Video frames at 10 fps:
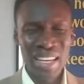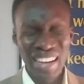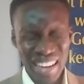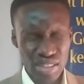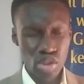
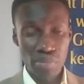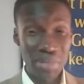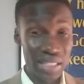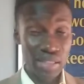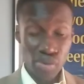Let your
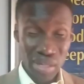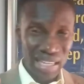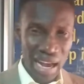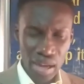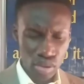mercy reach
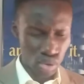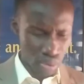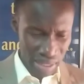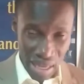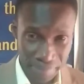out to
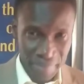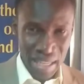them.